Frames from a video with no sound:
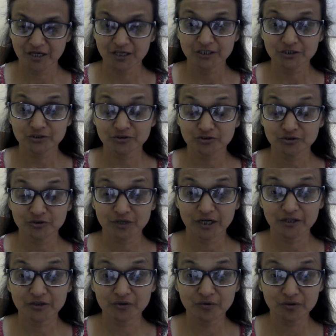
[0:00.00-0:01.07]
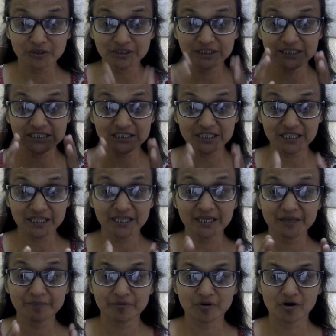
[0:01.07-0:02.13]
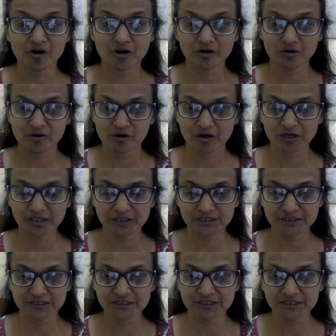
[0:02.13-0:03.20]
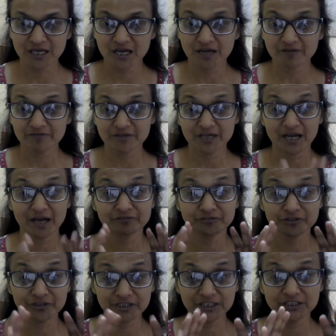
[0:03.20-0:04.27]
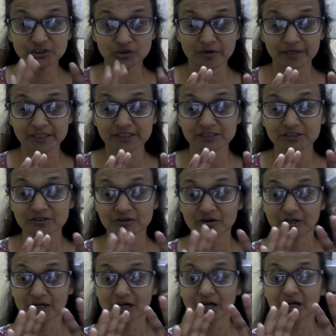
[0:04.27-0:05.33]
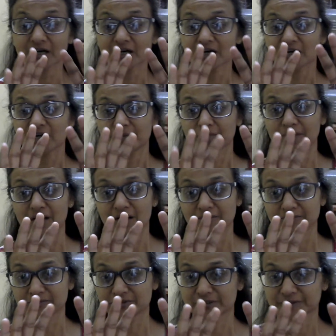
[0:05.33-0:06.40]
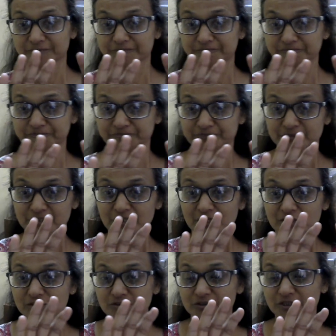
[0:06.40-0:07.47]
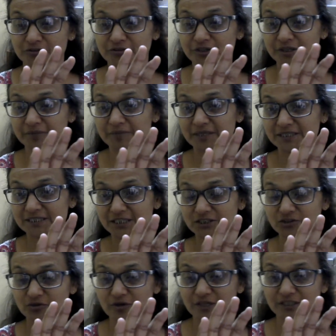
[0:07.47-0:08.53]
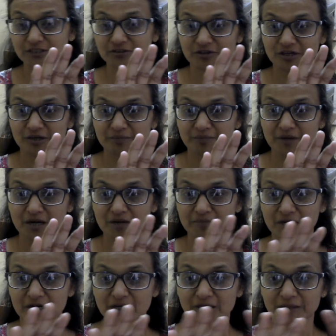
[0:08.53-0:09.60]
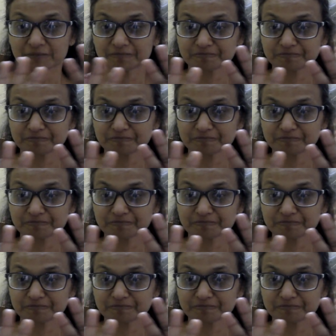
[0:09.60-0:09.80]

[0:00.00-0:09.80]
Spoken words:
So, to control these three broad organs, we have three joints on our palms. So, the three basic joints on our palm are